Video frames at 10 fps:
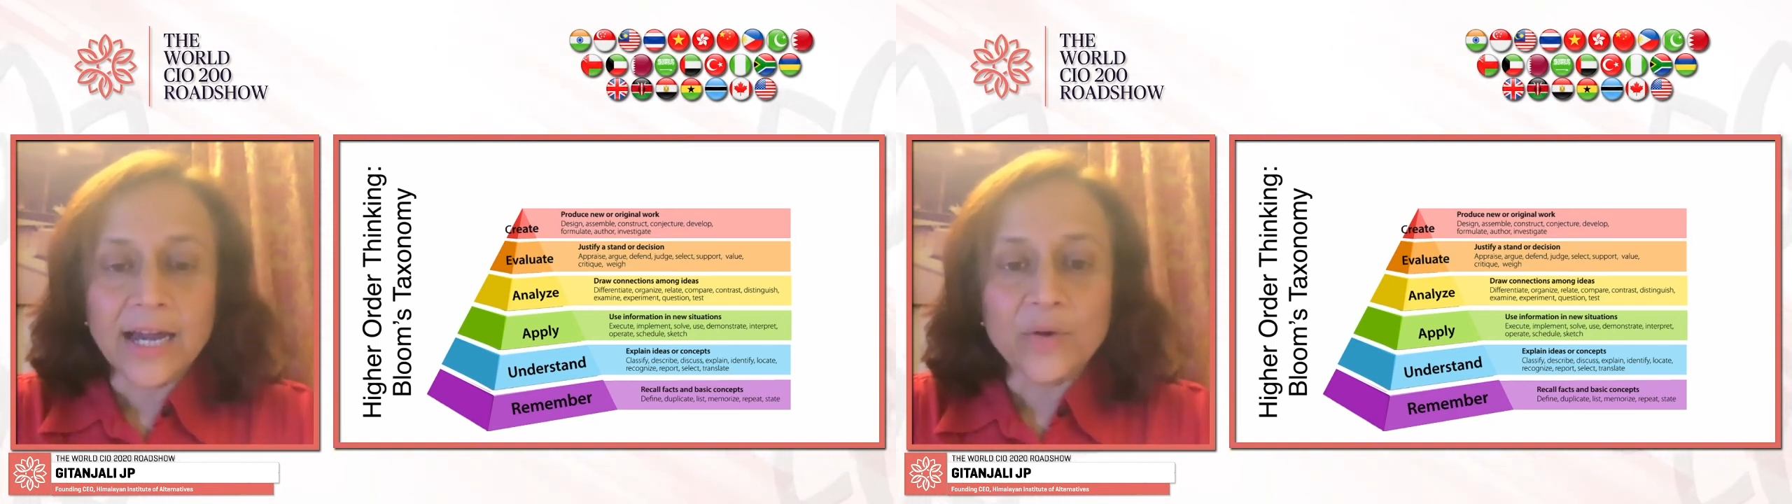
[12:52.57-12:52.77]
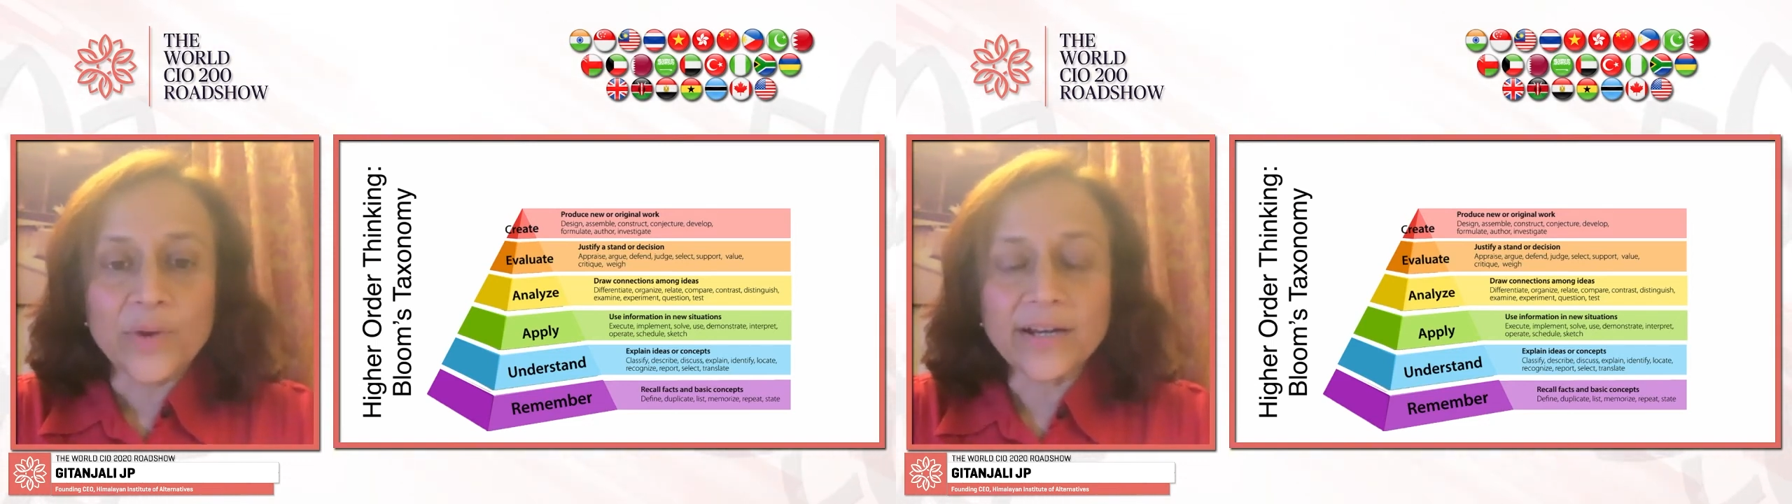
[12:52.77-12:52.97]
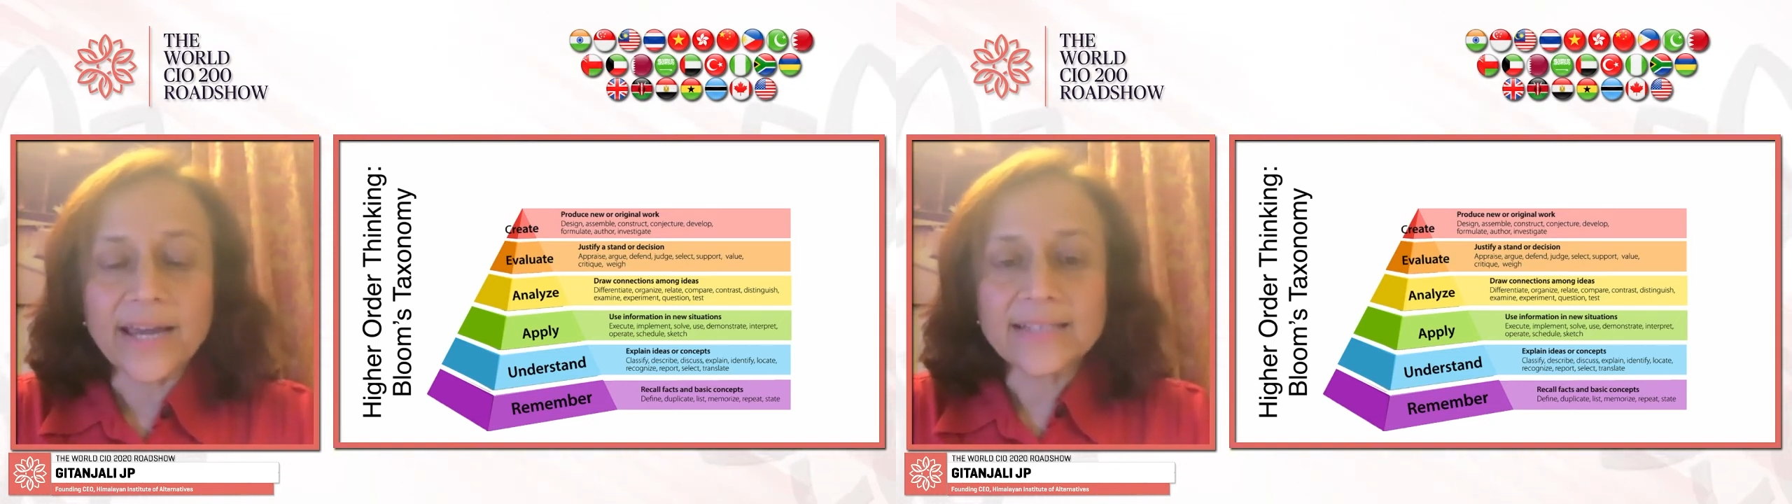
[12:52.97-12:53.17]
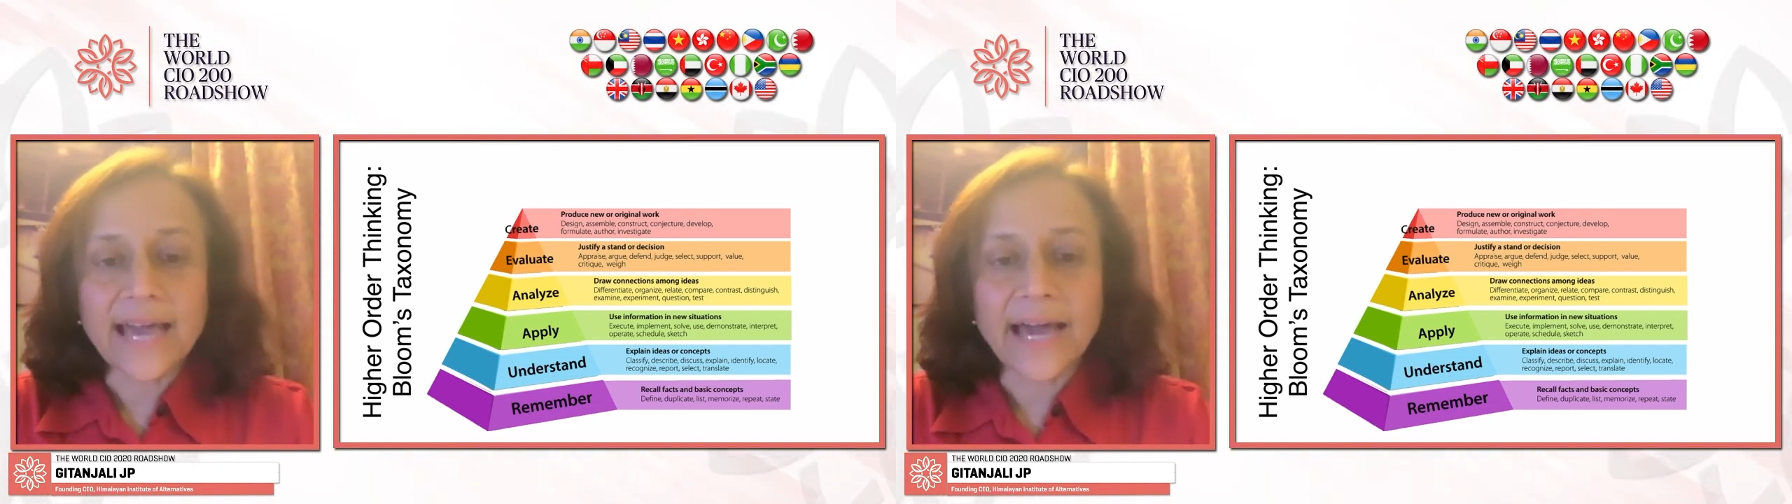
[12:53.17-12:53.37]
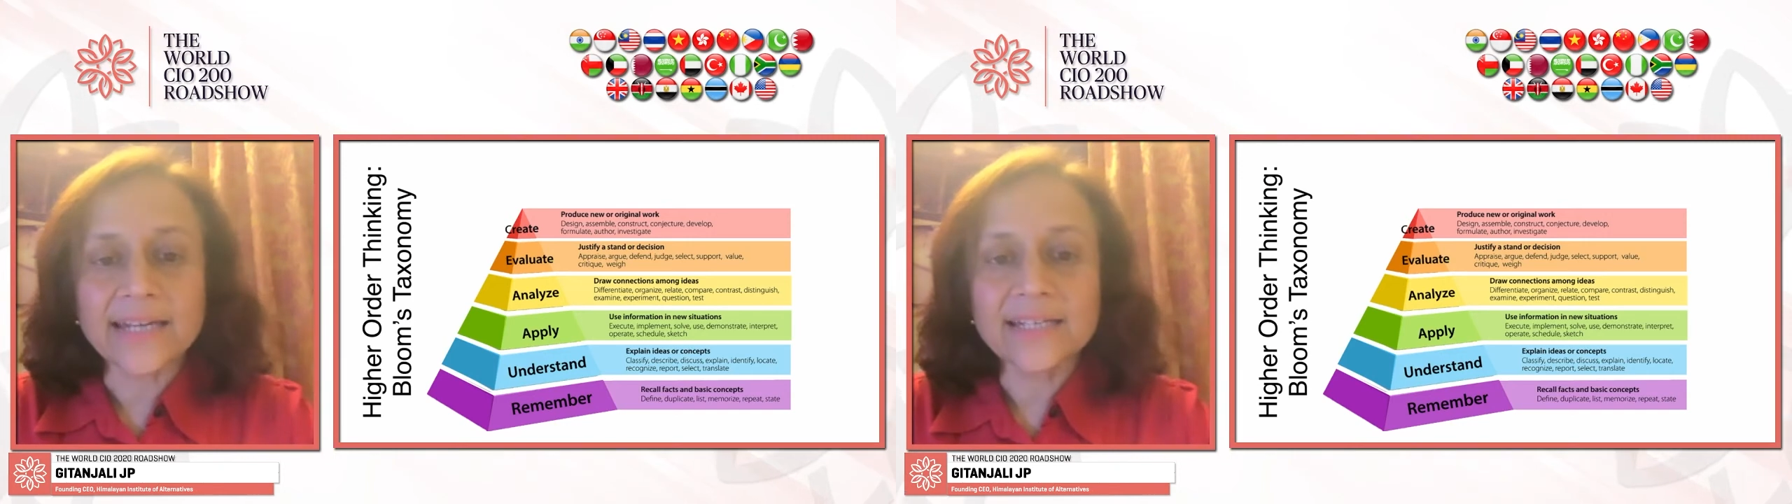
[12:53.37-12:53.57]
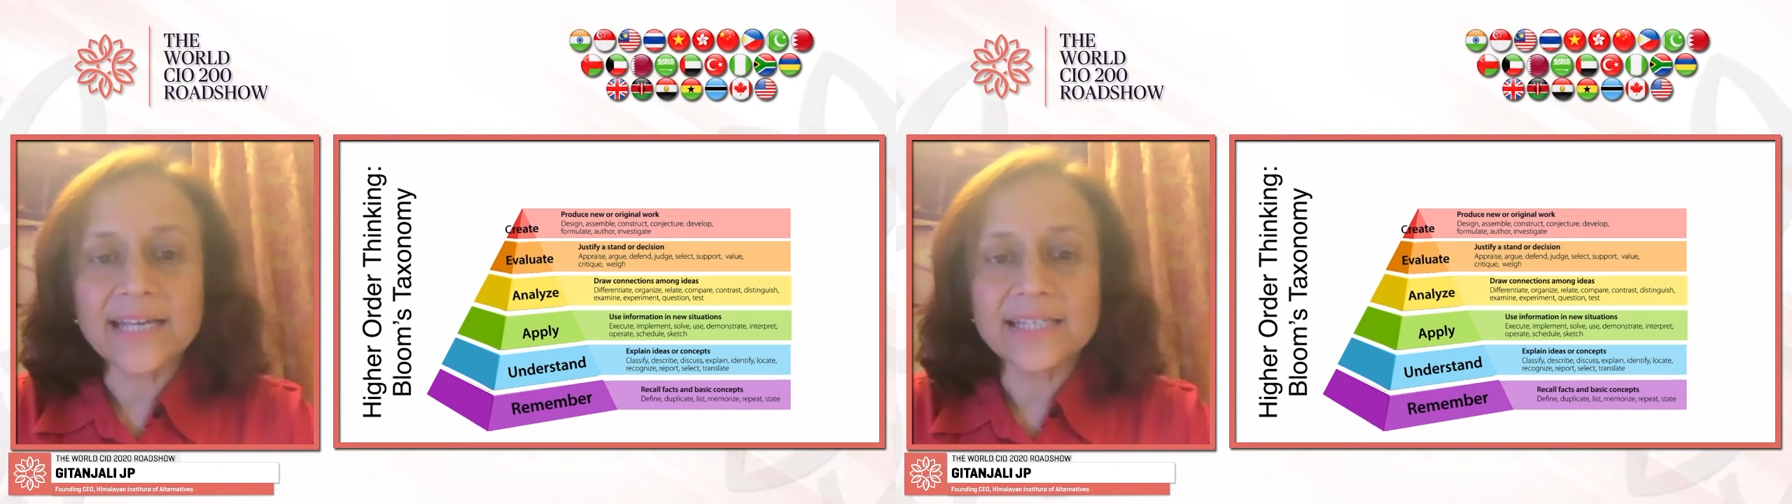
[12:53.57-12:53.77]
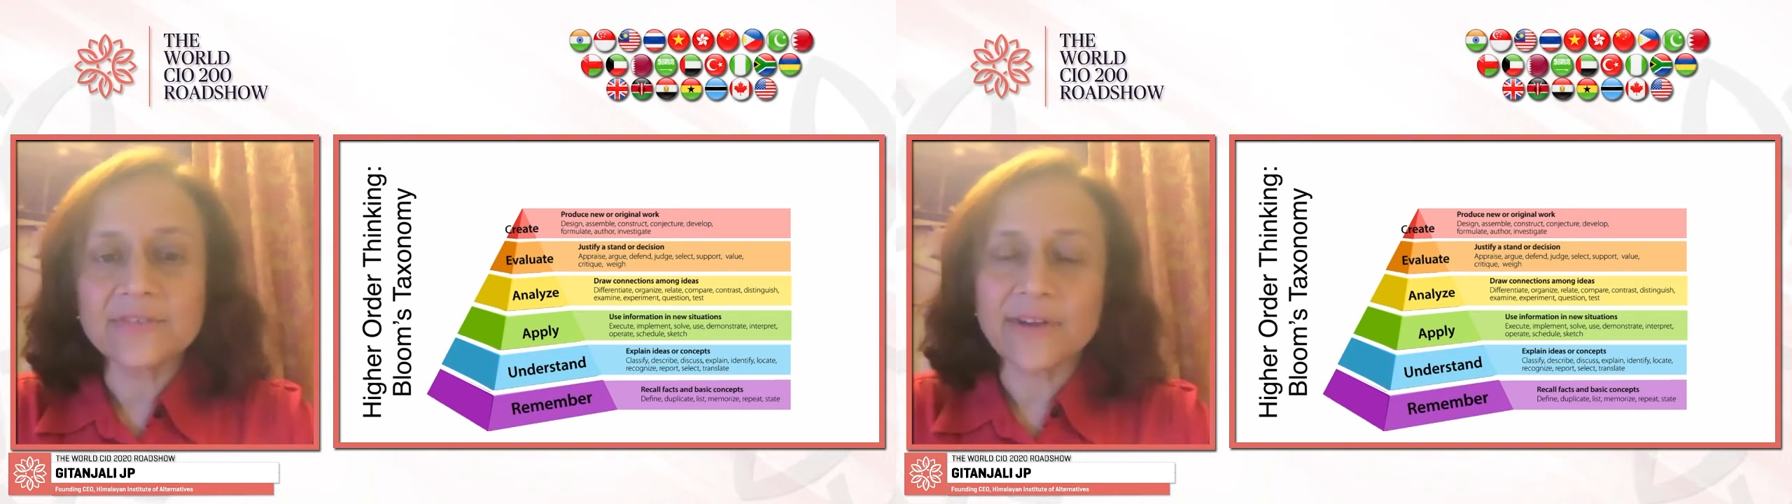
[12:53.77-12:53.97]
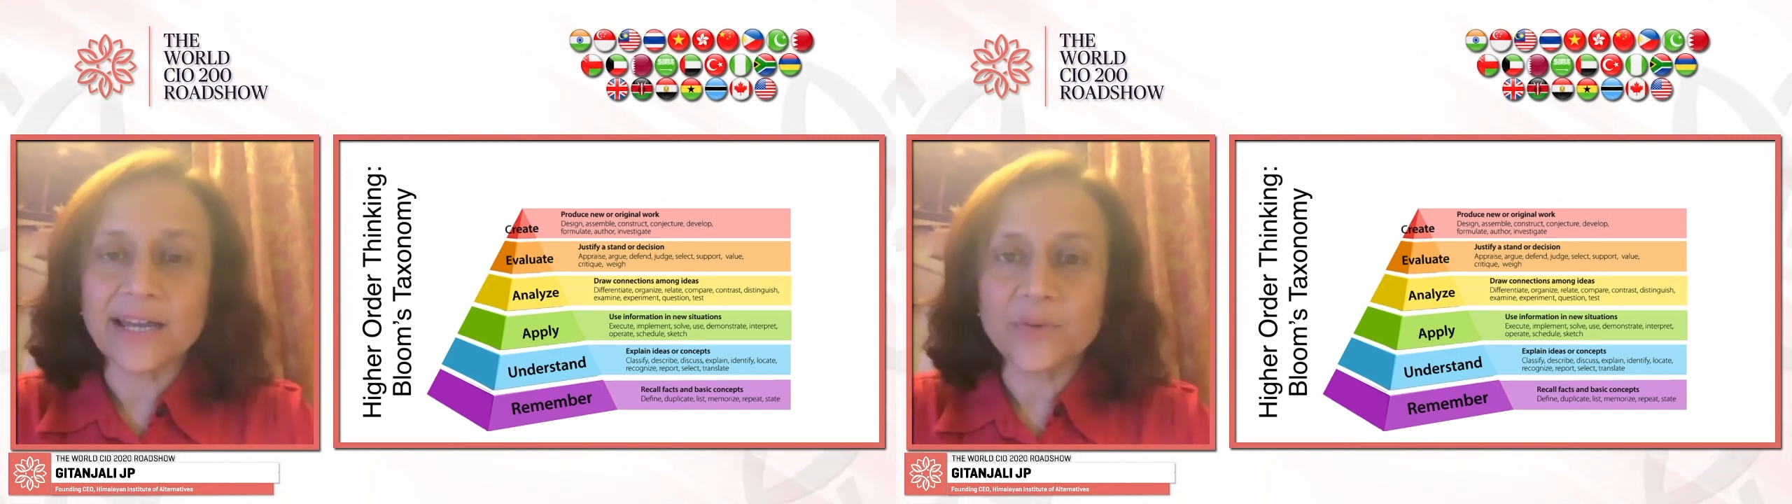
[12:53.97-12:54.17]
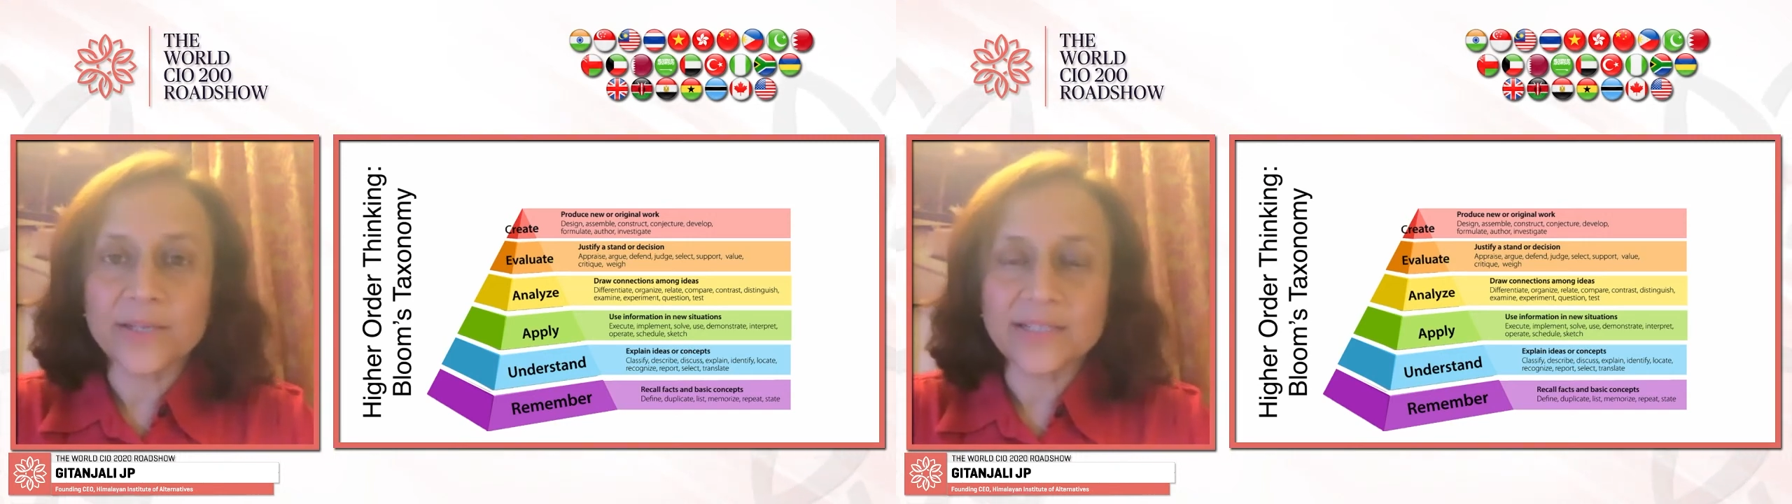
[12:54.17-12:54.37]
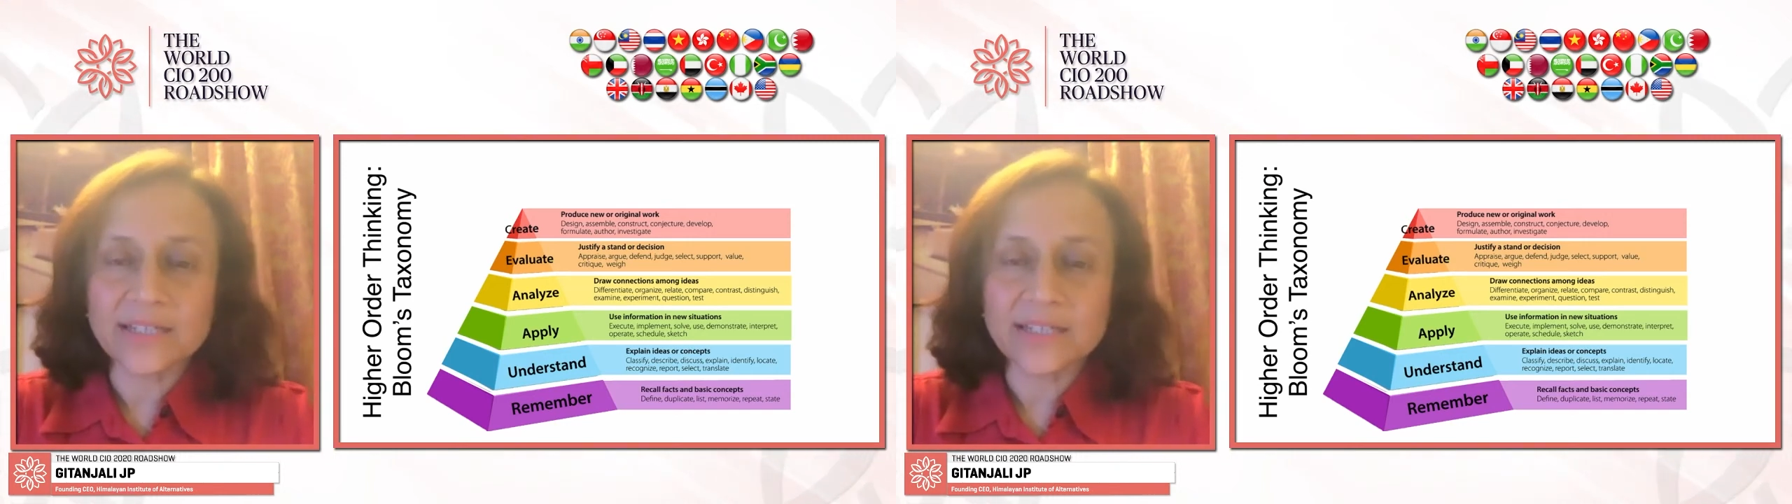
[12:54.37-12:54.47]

Whereas analyze, evaluate,